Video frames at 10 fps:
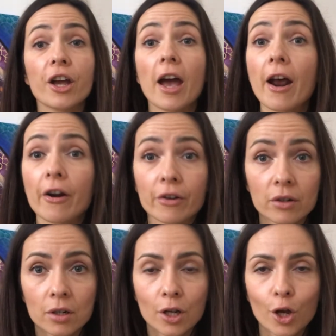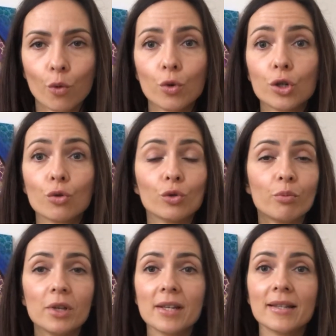care, which
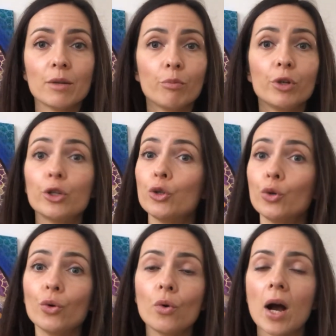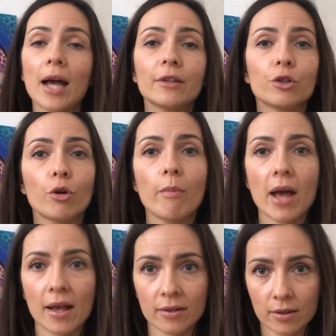could be simply you at your
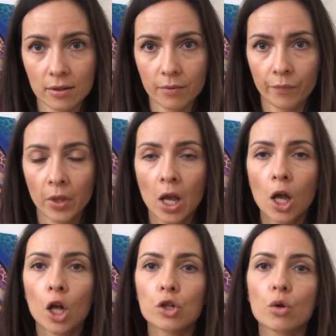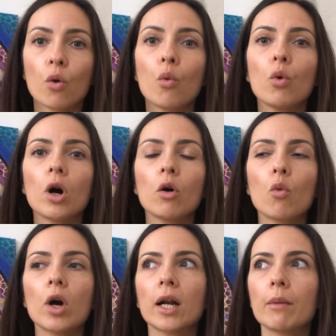best. So
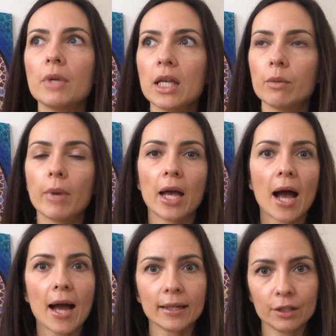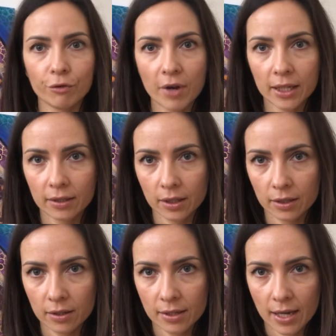what I mean by
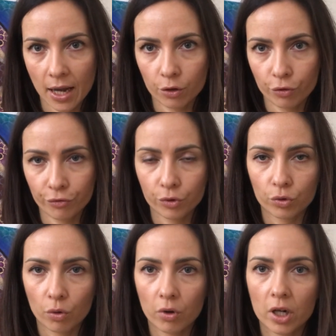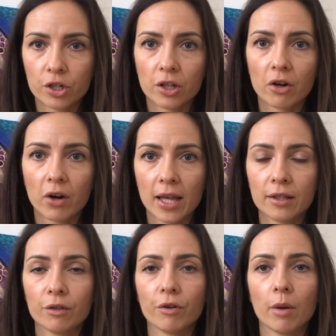activating this kind of, you know,
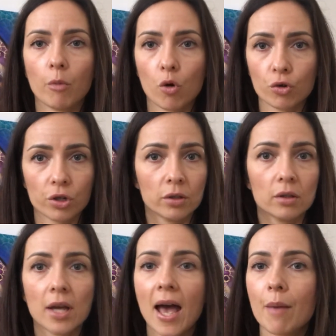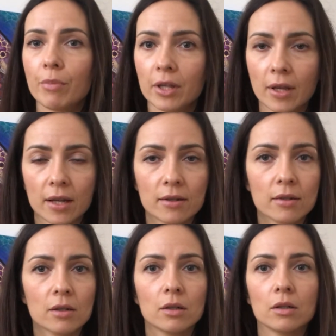regenerative emotion,
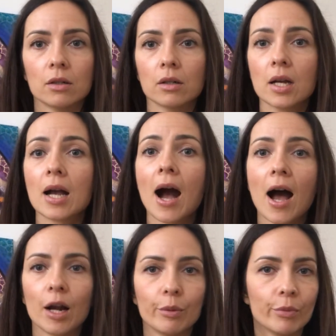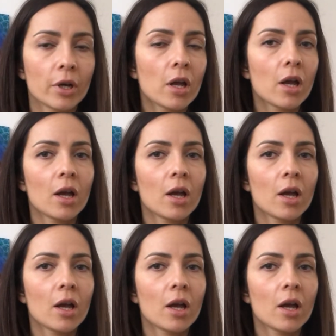happiness, calm,